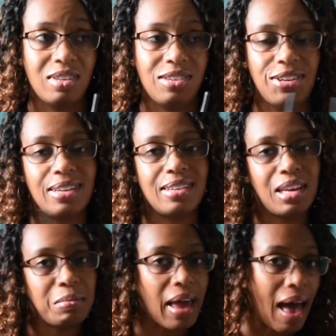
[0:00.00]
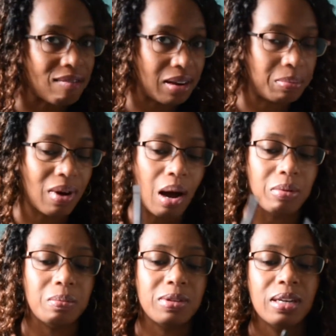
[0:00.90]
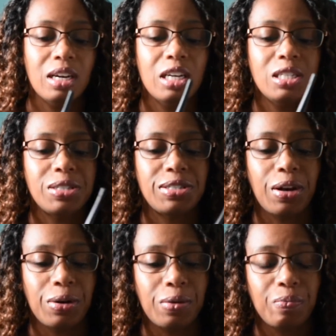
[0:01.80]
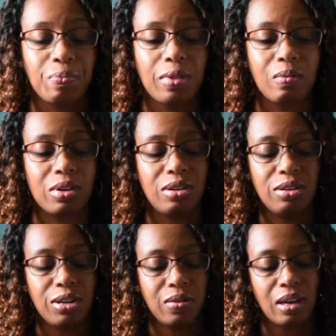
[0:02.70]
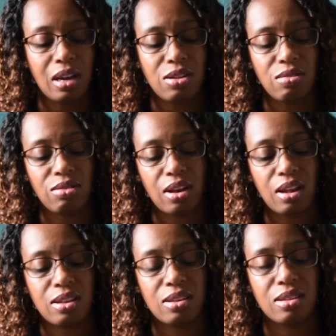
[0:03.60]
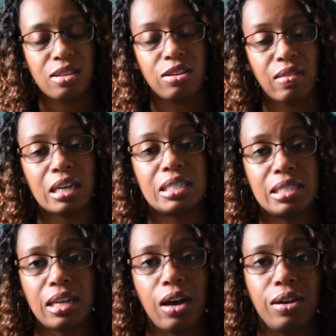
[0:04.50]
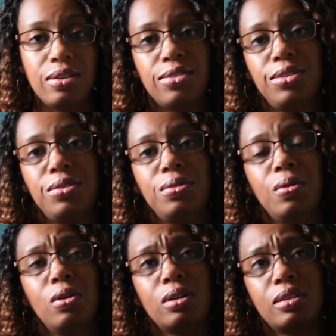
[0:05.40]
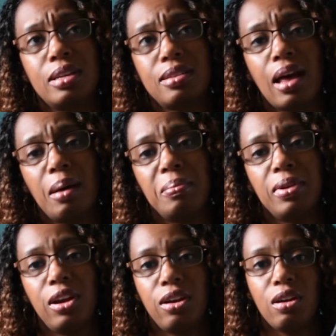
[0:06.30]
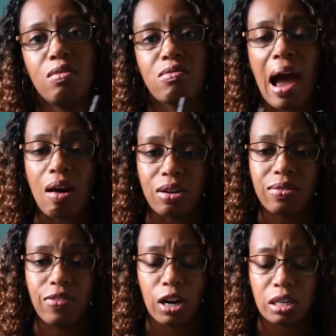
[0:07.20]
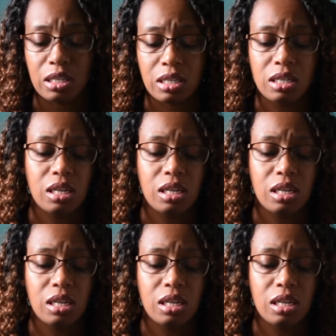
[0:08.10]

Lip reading: didn't seem to have any problems. So what you do is the directions tell you to hook this up near your router first,